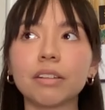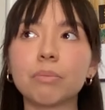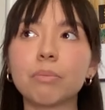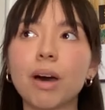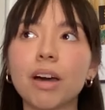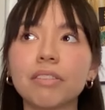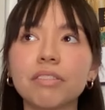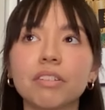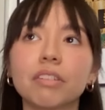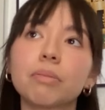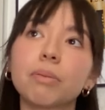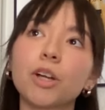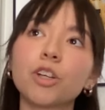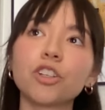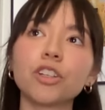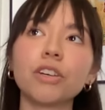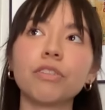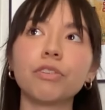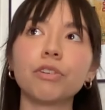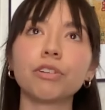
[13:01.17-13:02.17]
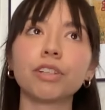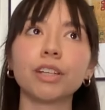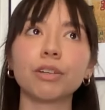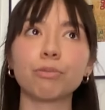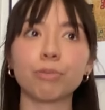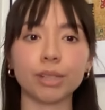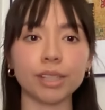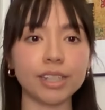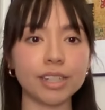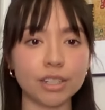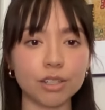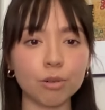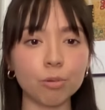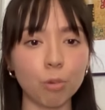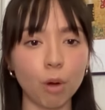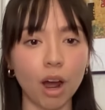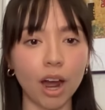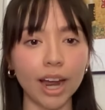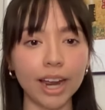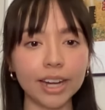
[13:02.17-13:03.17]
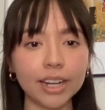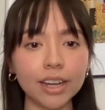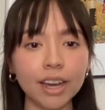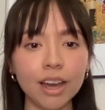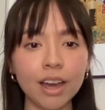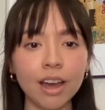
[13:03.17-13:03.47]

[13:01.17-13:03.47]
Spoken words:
a must, especially if you're, like, really into wine.